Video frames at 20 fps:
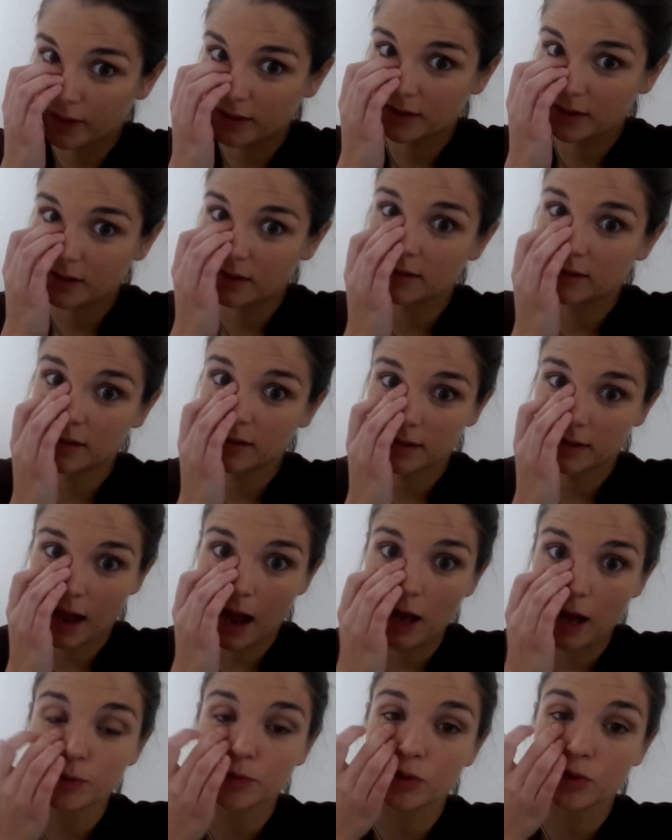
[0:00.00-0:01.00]
into this
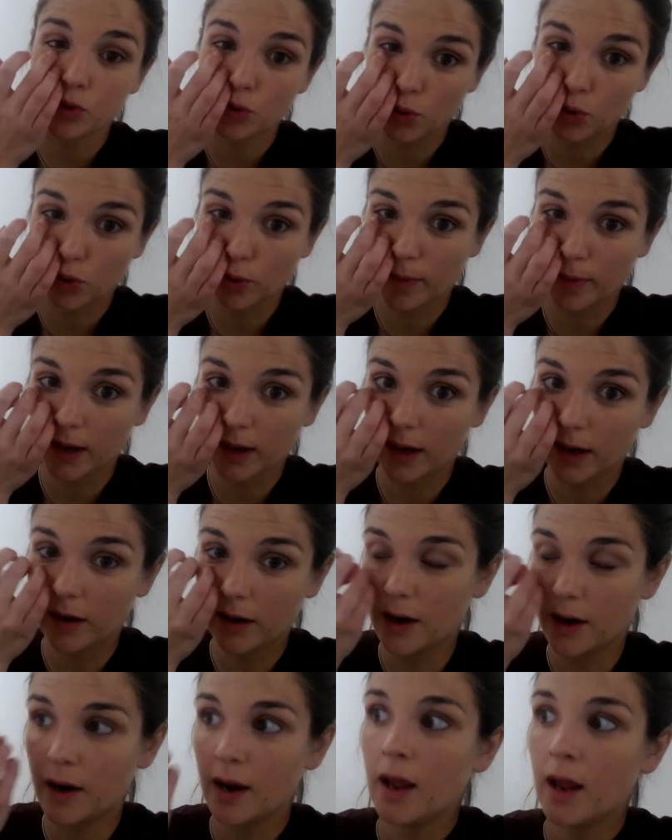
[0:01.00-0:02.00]
attachment
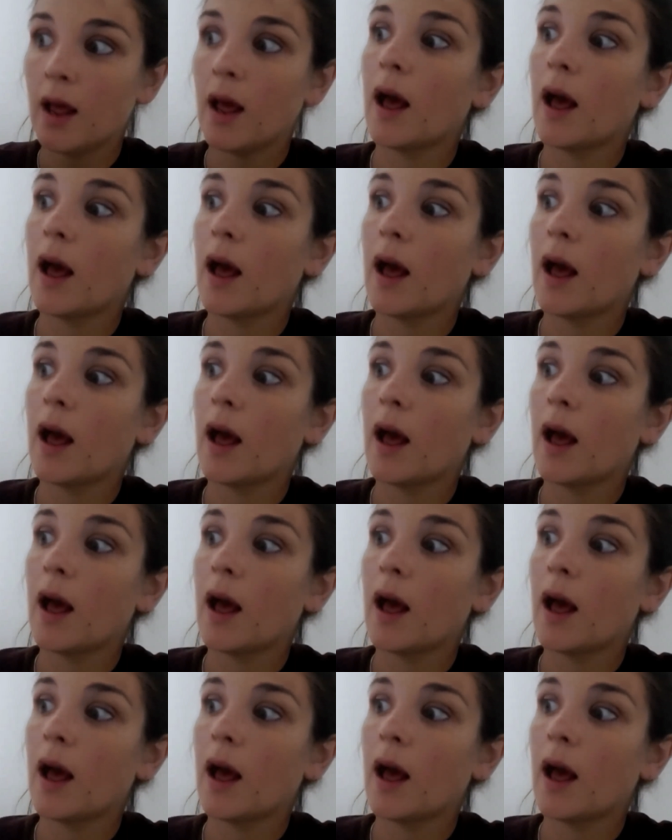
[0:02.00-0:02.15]
trauma and